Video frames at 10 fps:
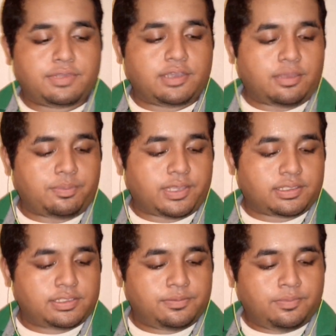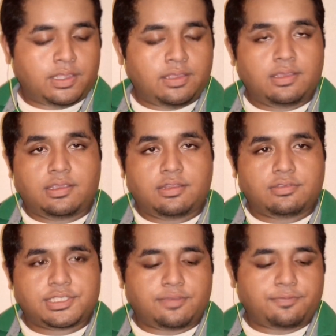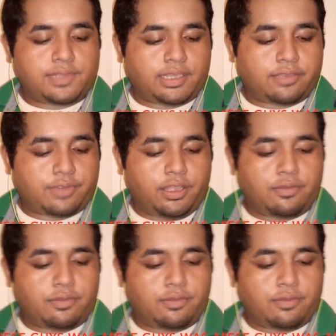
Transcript: compact. You know, stuff like running